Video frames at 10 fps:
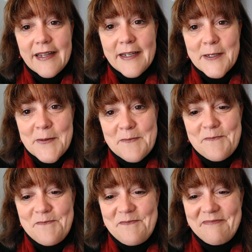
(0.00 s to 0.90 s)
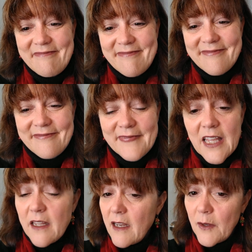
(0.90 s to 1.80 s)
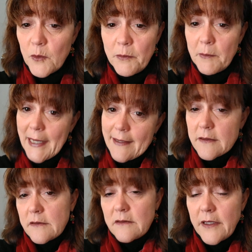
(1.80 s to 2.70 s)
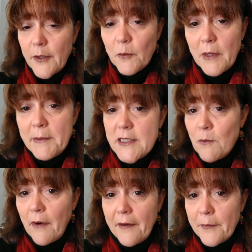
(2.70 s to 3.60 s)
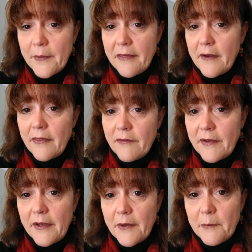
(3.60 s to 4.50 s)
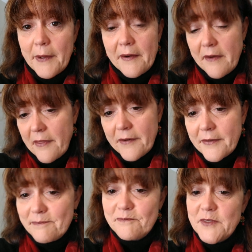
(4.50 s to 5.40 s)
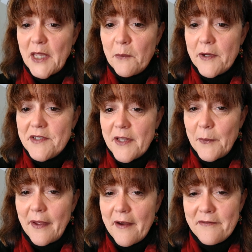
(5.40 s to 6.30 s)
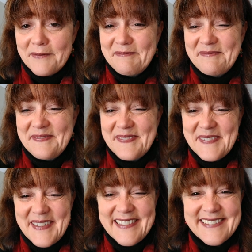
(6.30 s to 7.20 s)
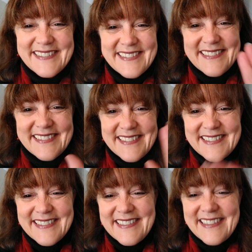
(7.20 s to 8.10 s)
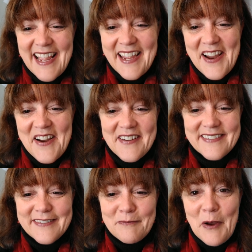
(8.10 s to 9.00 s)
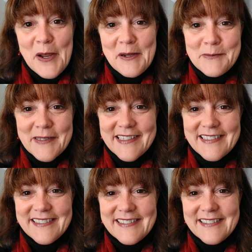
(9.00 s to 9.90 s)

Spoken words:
And I will be back, maybe tomorrow with another video about another celebration that we have. All right. Take care. Merry Christmas.